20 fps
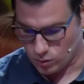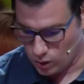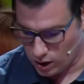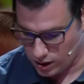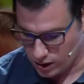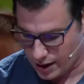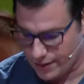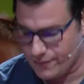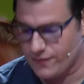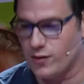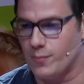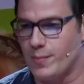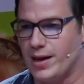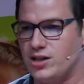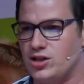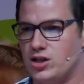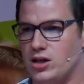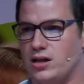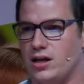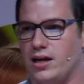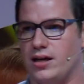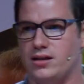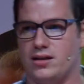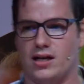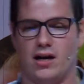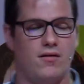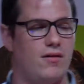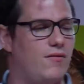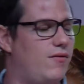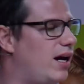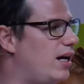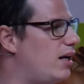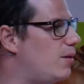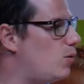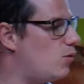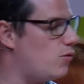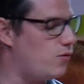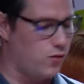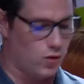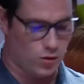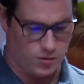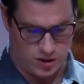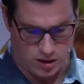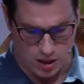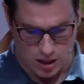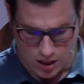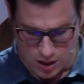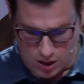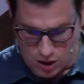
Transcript: What information is there available for us?